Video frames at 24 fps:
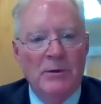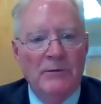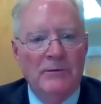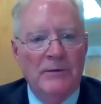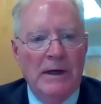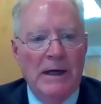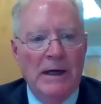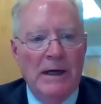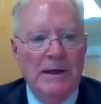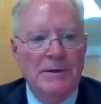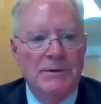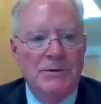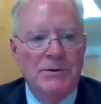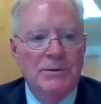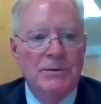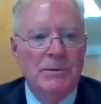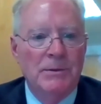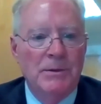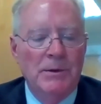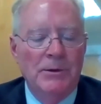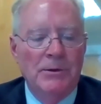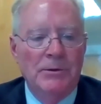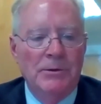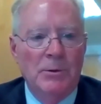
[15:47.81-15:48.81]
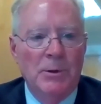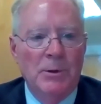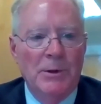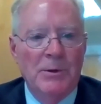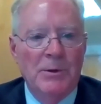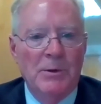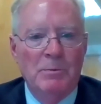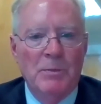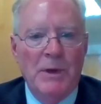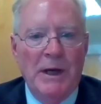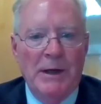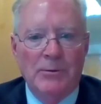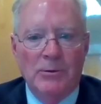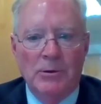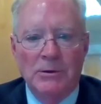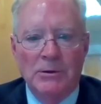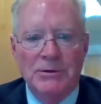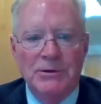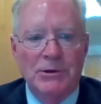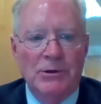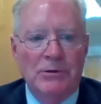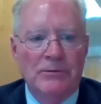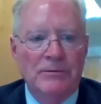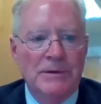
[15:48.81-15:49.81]
provides you with payroll
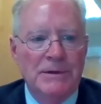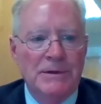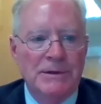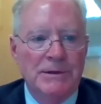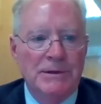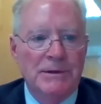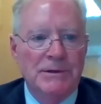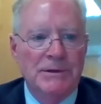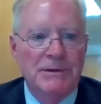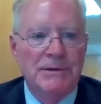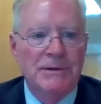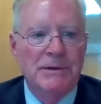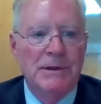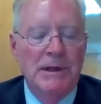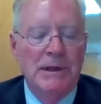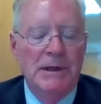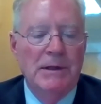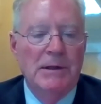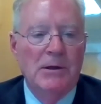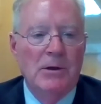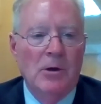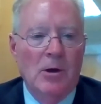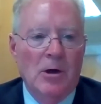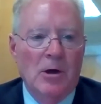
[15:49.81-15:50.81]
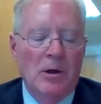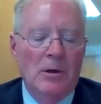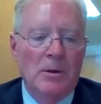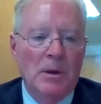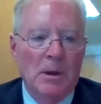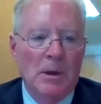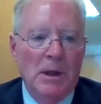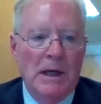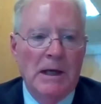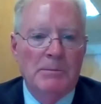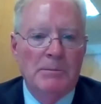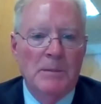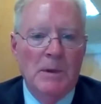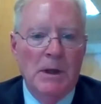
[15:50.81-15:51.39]
services or